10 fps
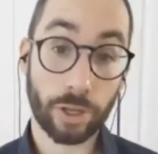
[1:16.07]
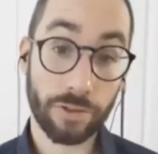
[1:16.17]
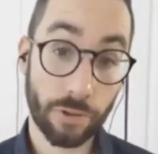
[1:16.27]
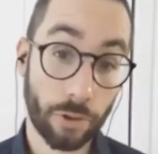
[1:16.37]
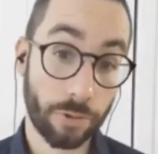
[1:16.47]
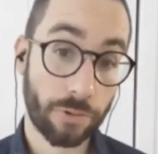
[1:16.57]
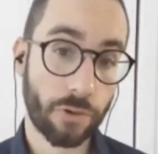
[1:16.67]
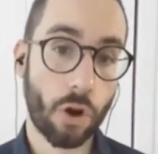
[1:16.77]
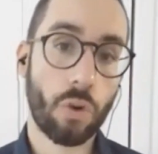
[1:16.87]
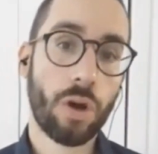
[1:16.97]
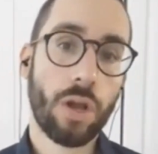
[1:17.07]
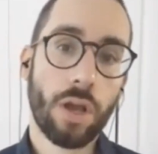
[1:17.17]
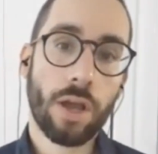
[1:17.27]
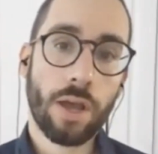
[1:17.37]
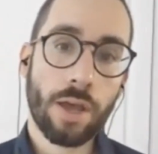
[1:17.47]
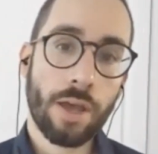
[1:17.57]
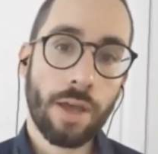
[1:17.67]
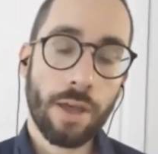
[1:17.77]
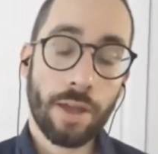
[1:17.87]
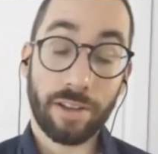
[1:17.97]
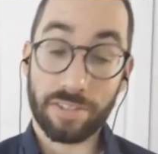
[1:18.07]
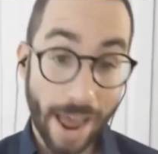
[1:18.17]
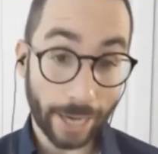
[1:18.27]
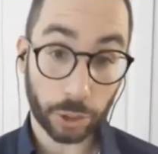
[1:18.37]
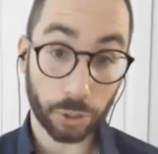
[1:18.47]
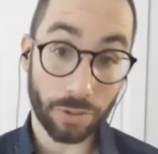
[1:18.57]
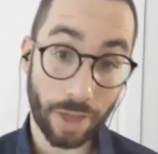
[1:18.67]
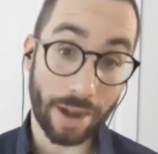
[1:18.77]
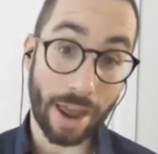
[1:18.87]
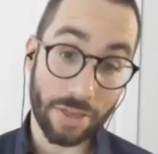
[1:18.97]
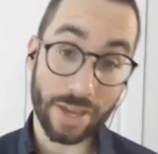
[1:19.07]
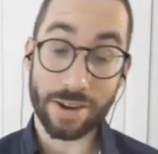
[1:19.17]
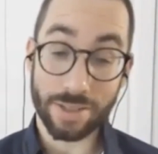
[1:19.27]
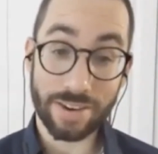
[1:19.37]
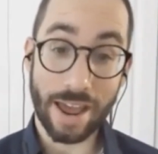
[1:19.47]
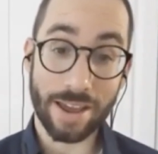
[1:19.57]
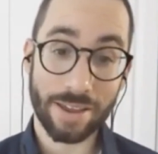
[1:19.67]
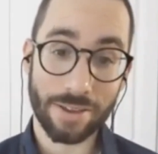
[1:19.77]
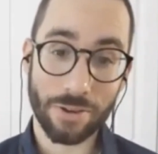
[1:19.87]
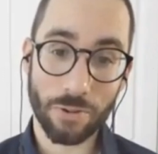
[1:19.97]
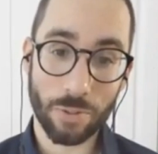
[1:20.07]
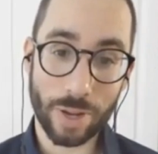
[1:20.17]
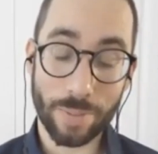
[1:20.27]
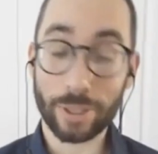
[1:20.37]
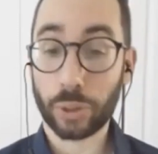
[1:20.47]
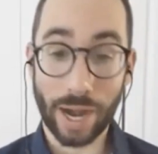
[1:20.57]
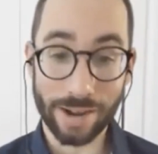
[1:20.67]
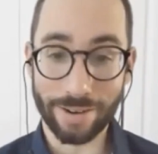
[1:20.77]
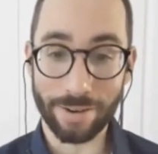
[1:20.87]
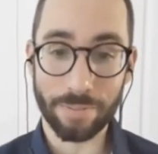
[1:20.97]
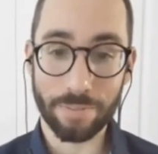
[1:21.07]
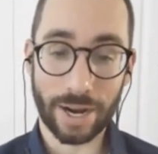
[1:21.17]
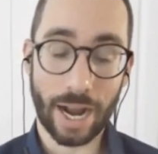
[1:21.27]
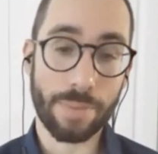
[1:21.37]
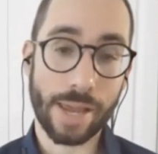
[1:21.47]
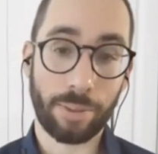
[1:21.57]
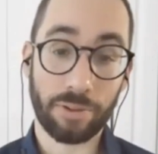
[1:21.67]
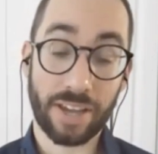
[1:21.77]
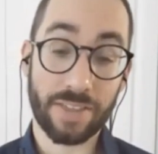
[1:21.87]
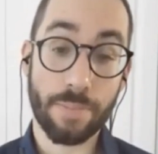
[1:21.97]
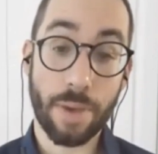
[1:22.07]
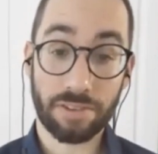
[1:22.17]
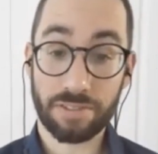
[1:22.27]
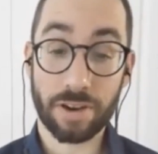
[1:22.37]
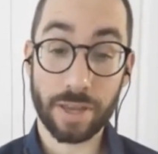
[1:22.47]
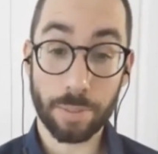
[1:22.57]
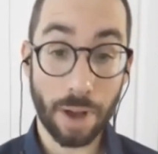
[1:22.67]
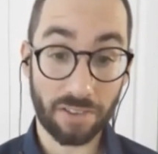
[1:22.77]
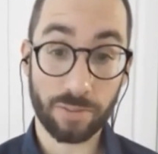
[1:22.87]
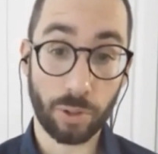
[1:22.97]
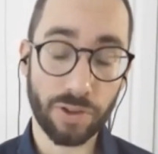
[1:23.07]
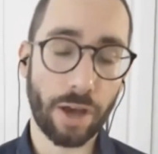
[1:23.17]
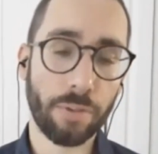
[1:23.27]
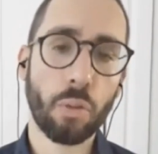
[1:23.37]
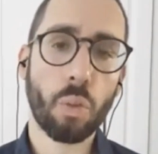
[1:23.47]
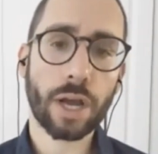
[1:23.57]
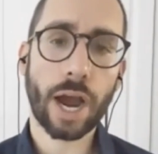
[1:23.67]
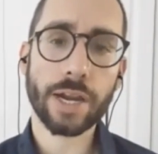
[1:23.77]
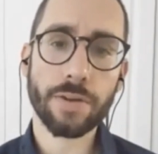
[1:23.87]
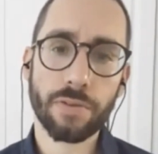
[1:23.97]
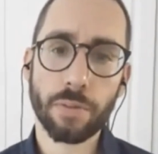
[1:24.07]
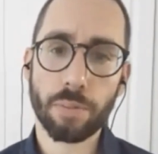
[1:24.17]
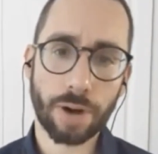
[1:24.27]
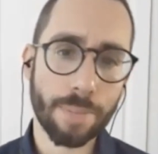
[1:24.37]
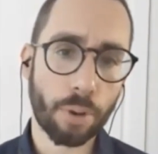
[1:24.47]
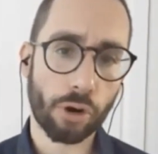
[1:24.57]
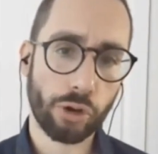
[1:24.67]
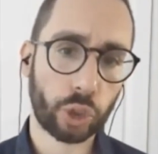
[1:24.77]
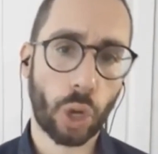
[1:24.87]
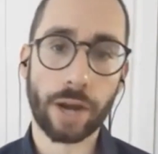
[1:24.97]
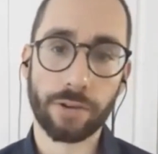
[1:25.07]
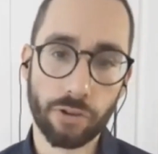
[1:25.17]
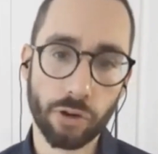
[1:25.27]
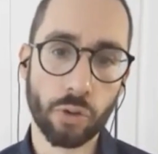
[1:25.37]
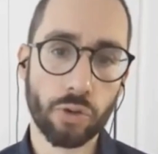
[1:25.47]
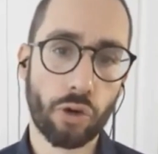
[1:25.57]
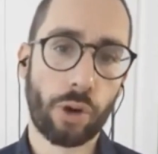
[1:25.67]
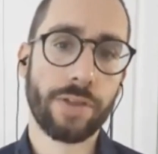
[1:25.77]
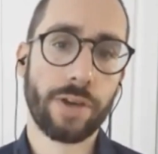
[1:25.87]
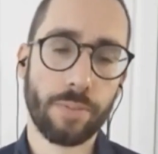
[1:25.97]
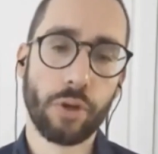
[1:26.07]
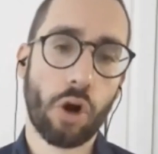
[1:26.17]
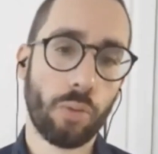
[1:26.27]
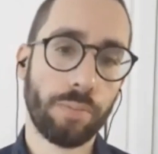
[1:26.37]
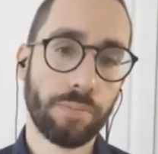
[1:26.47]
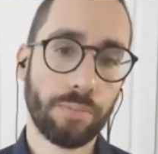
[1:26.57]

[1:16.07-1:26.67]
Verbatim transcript: concern. So it's natural that at the end of the day, you would be a bit drained and might not be able to get the best studying possible done. What kind of prep are you trying to do during the commute home?